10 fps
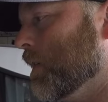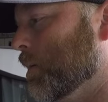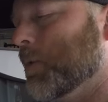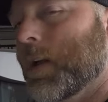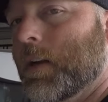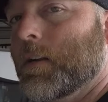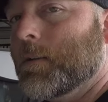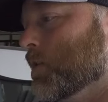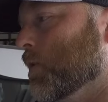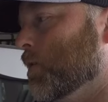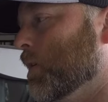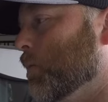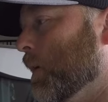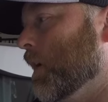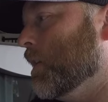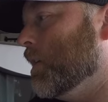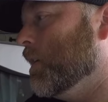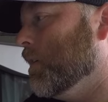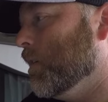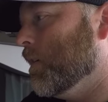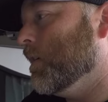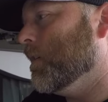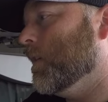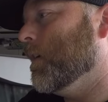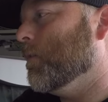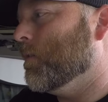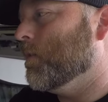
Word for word: I'm glad I did. So, didn't win anything. Uh, that